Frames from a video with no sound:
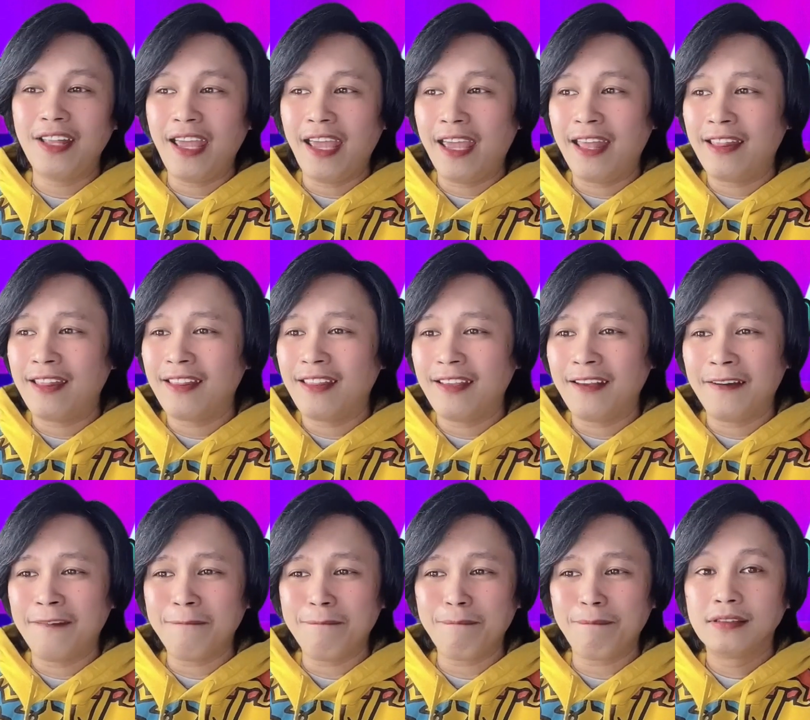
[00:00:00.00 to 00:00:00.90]

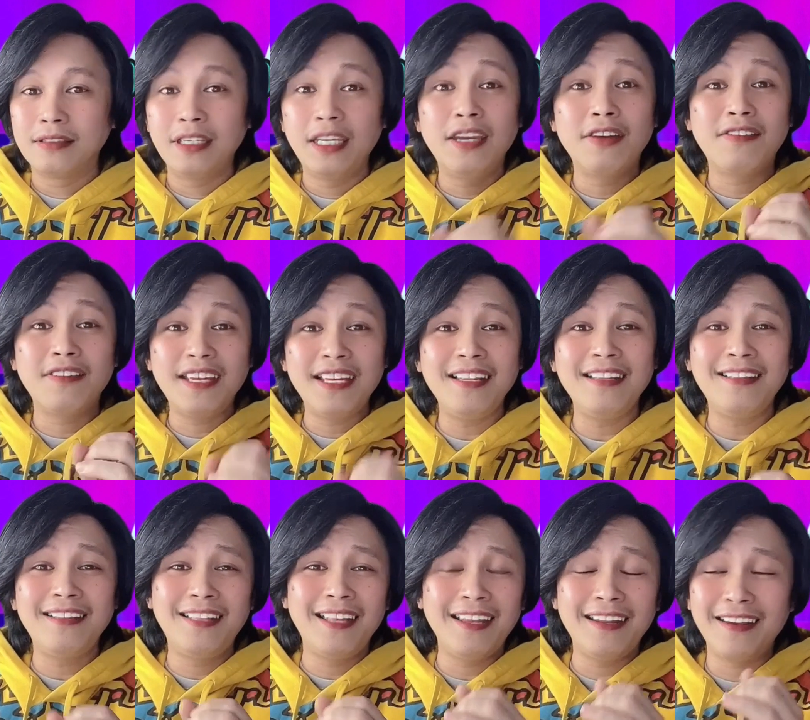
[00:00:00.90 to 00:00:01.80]
and he really
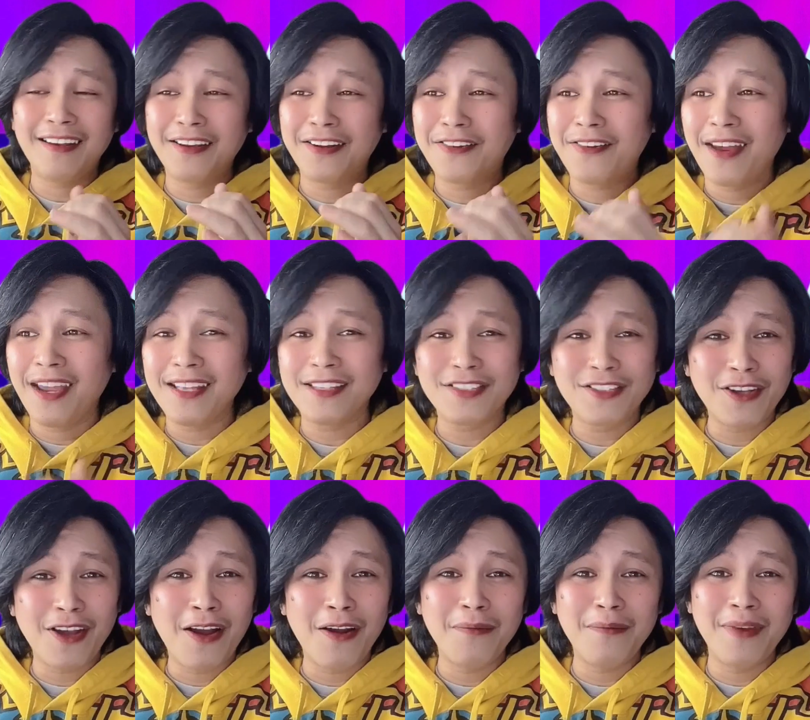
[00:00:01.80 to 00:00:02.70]
did a great
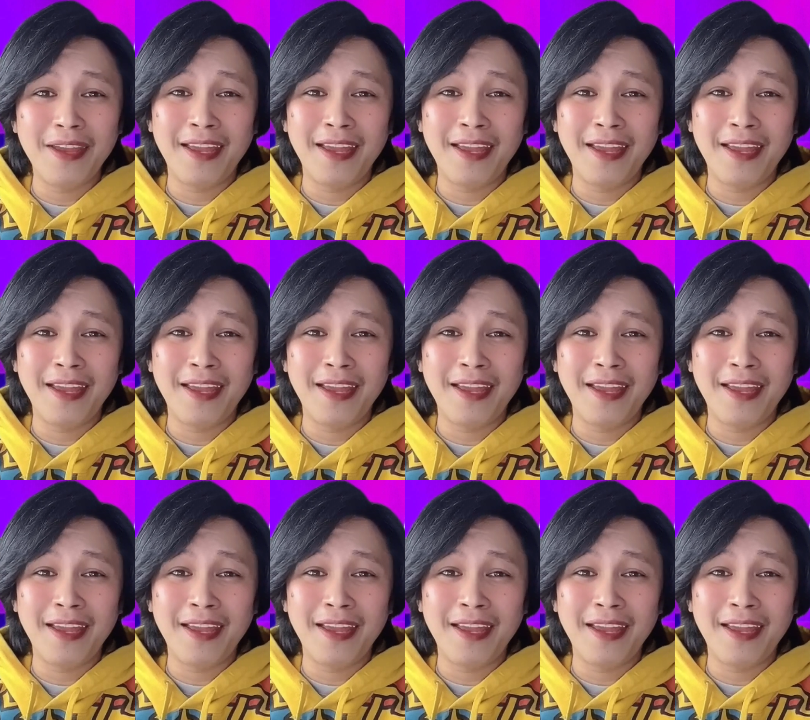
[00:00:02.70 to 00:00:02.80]
job